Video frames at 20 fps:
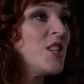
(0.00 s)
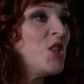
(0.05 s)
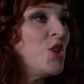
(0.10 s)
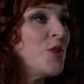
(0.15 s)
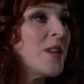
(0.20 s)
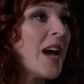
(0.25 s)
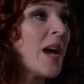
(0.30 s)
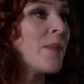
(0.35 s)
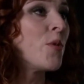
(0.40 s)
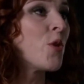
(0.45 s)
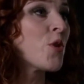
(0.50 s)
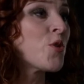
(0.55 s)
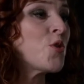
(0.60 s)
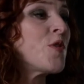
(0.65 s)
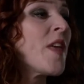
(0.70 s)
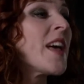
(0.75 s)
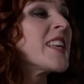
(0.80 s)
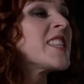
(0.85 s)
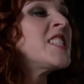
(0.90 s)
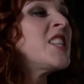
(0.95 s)
You and I both
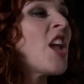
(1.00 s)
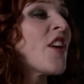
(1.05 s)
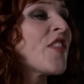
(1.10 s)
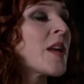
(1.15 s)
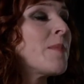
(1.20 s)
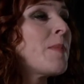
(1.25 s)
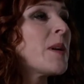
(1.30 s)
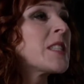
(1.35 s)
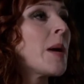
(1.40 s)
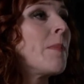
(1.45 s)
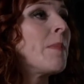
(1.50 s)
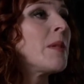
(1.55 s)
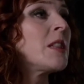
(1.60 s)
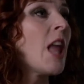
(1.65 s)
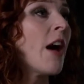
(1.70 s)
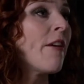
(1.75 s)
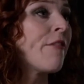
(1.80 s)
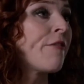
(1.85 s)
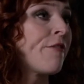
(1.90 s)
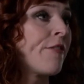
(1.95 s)
know that's nothing but a
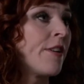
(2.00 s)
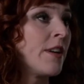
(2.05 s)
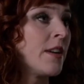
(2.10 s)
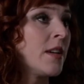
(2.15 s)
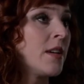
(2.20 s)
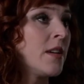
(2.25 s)
bluff.